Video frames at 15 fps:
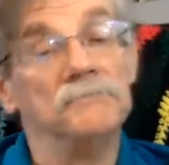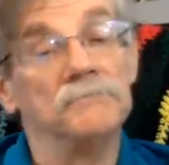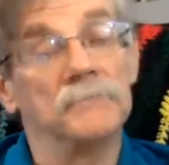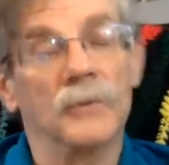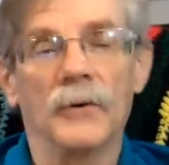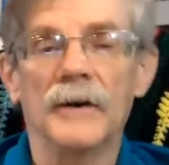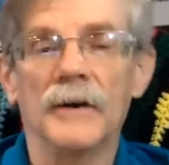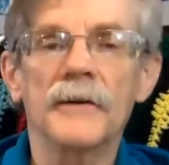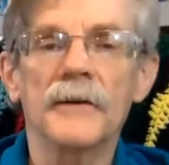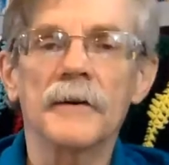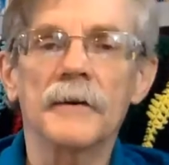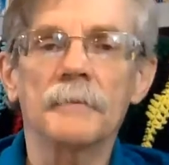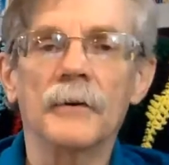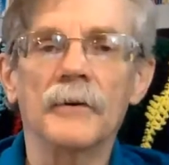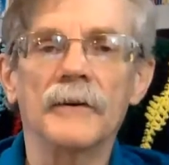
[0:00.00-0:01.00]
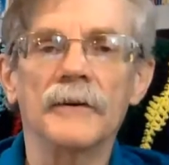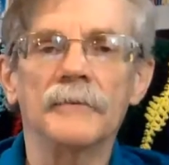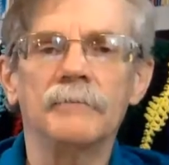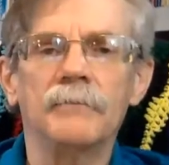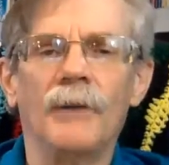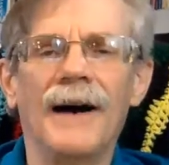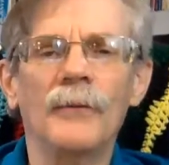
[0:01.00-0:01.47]
Agreeing with your
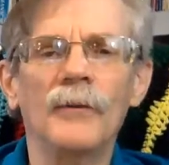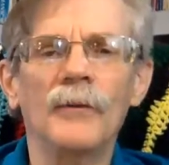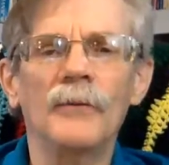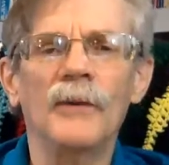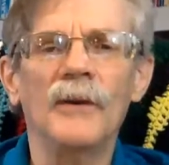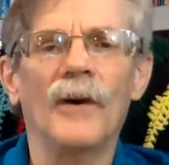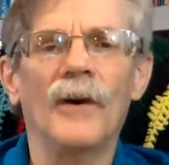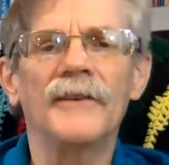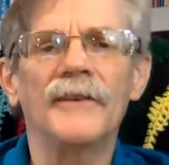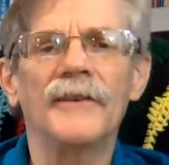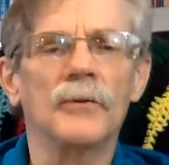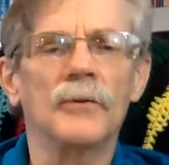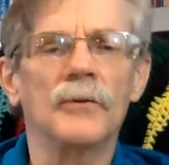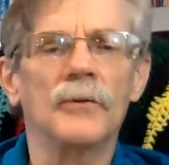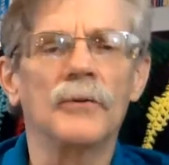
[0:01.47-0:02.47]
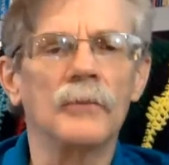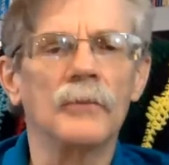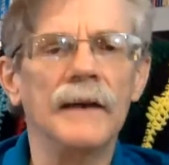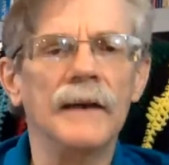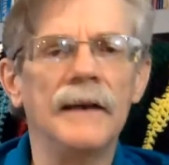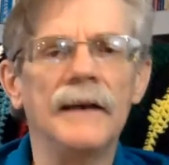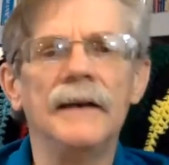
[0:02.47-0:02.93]
opponents. Why would we want to
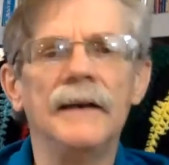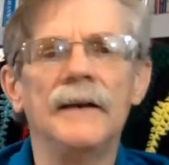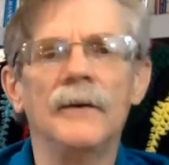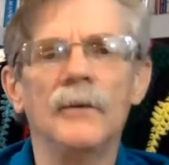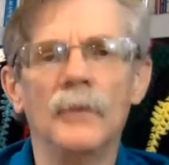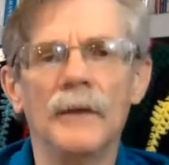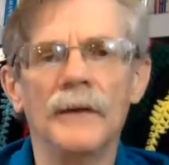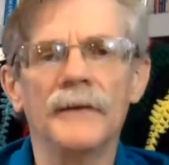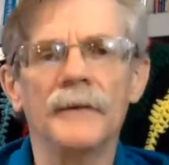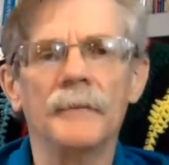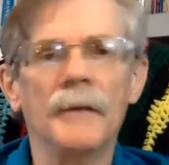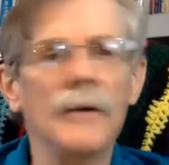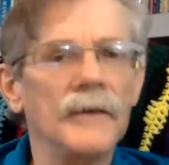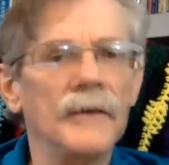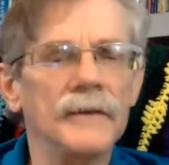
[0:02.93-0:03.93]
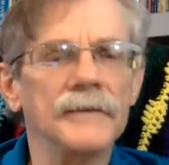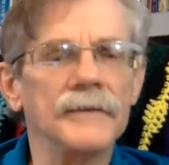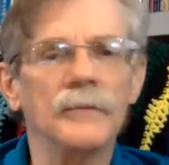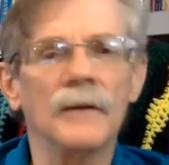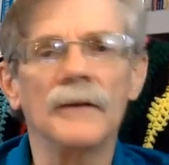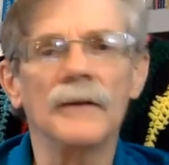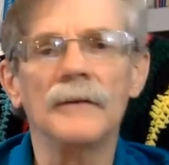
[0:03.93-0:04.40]
agree with
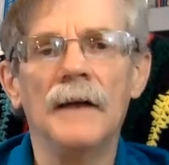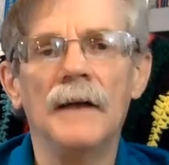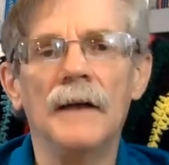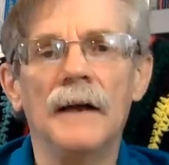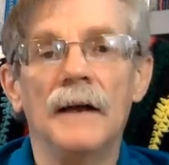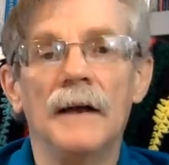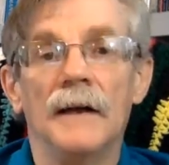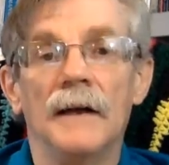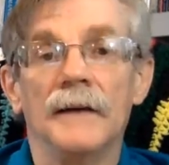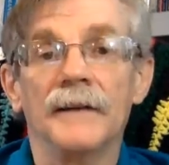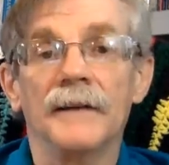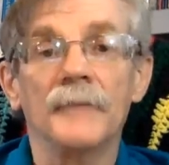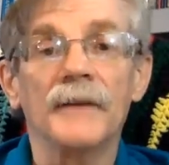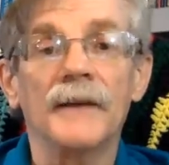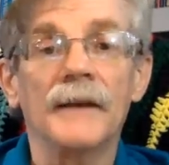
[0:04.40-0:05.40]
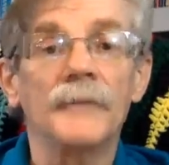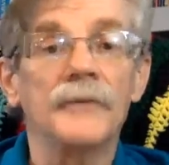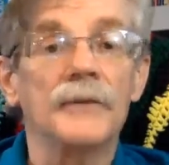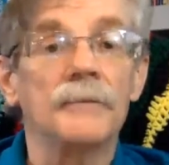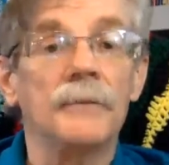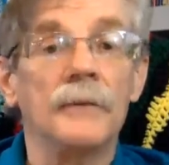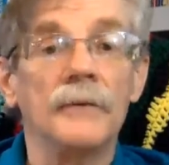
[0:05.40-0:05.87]
opponents? Well, sometimes
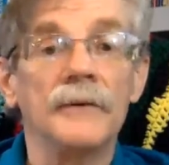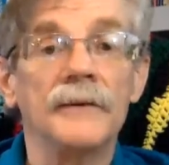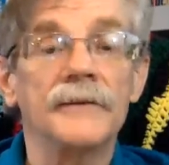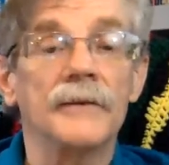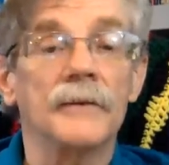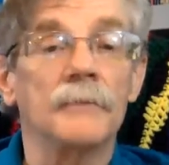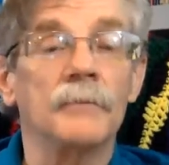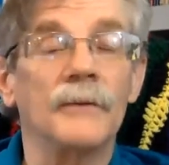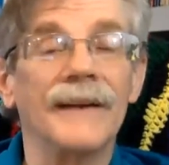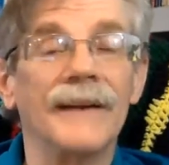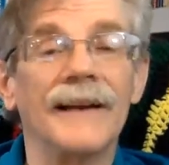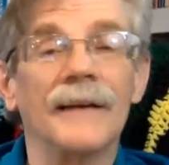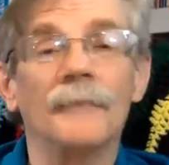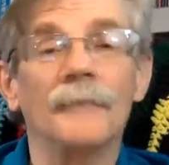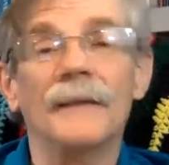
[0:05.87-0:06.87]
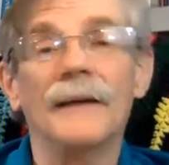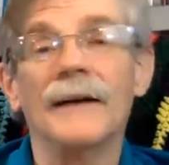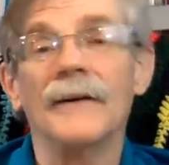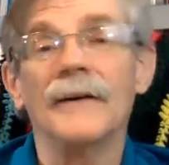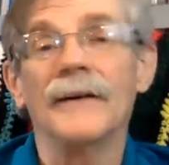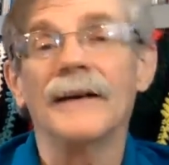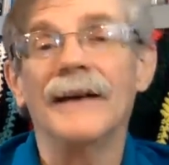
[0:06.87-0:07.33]
our opponents are bringing
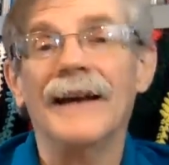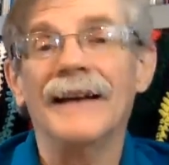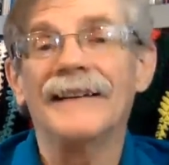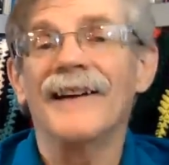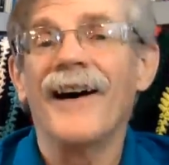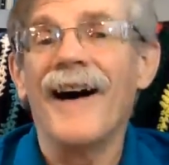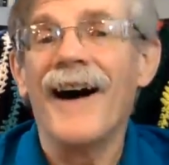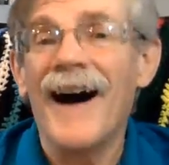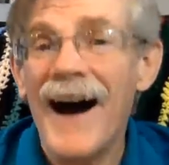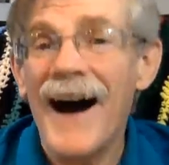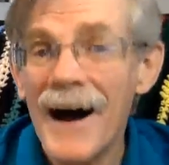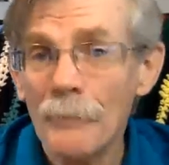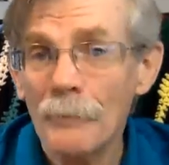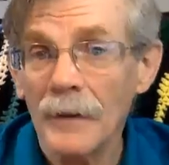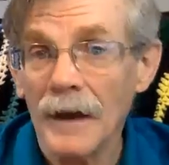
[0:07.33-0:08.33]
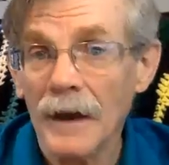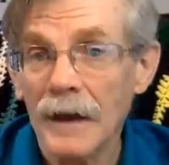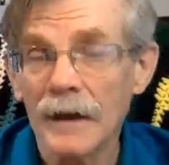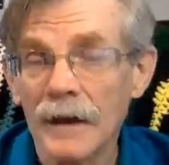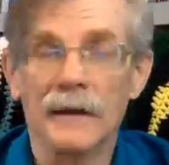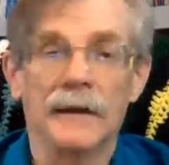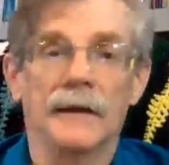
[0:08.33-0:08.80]
about a
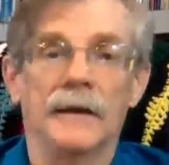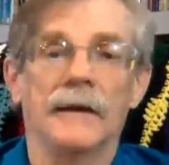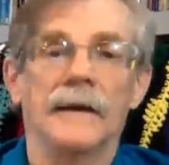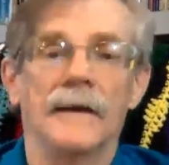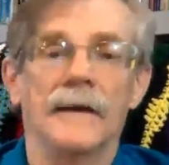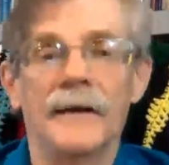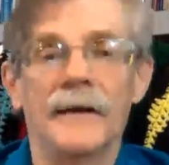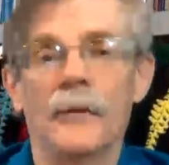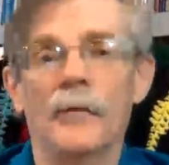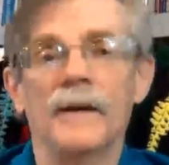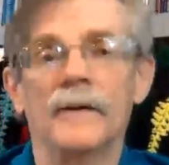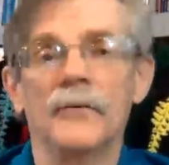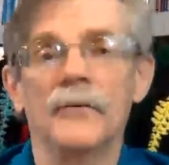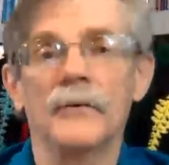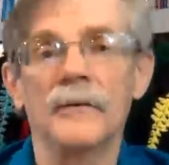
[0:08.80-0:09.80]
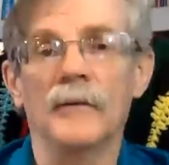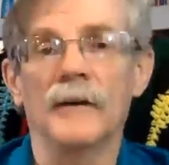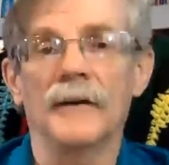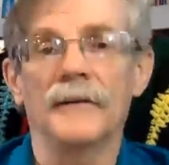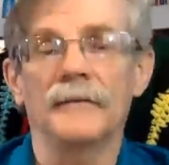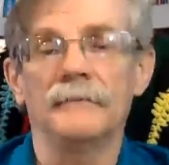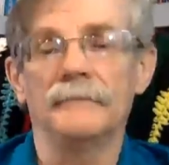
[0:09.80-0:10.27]
topic that we agree
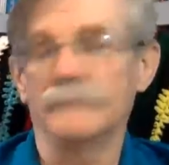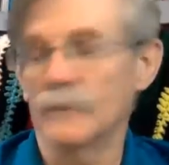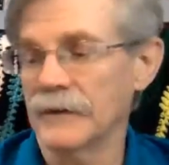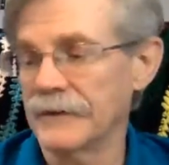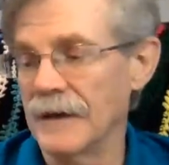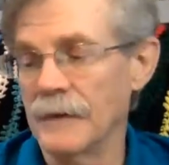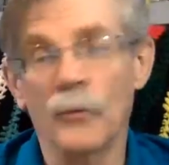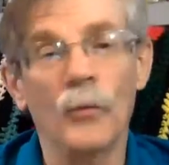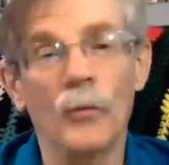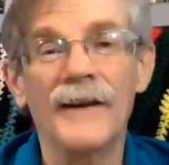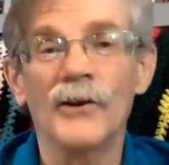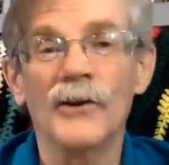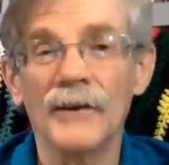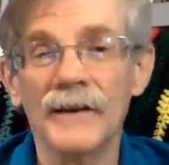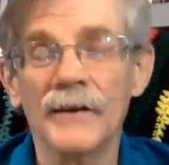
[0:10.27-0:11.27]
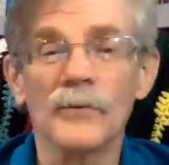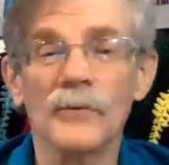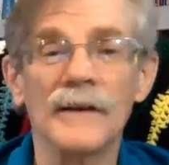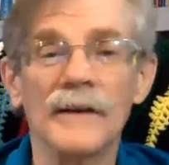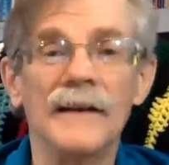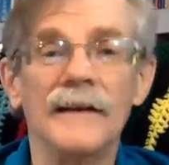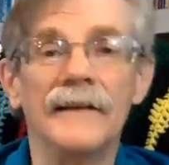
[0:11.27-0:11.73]
with. For example, we could
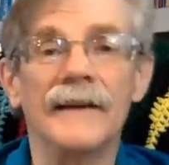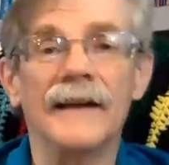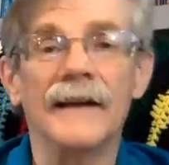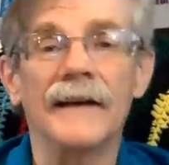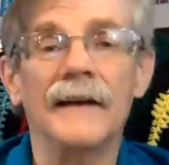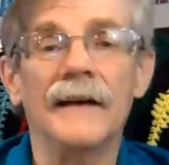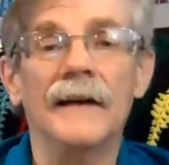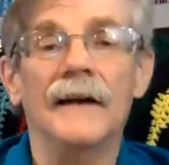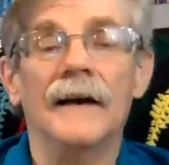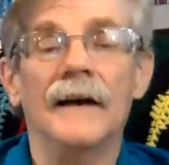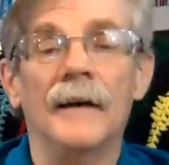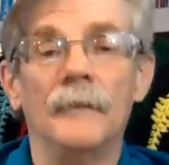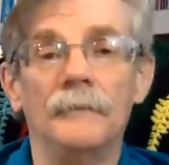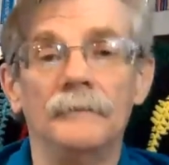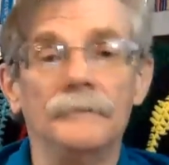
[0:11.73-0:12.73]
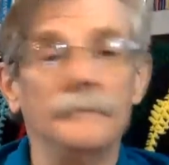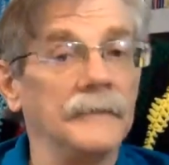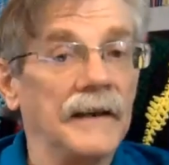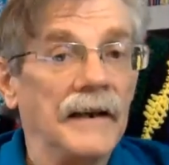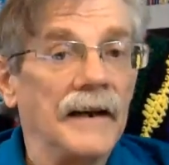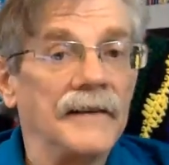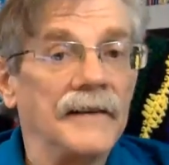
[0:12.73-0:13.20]
agree that the
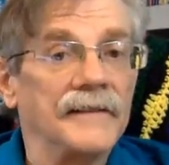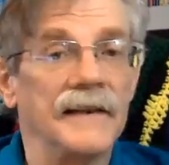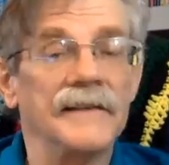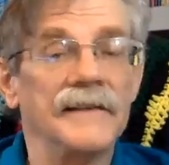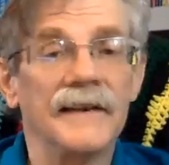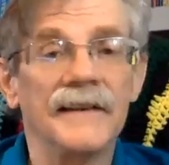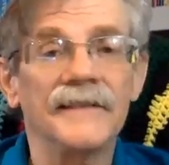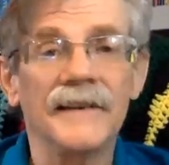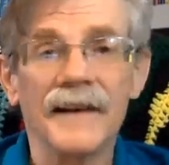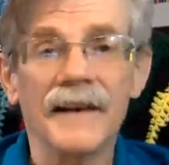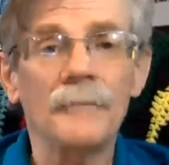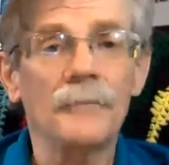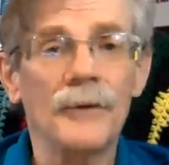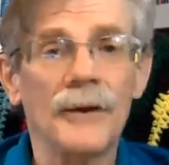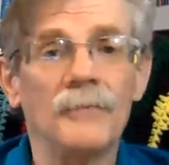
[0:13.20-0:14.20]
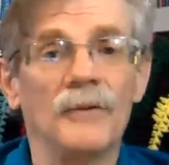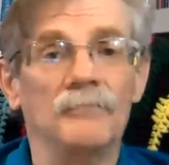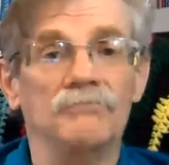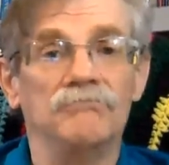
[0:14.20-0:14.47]
United States has a debt problem.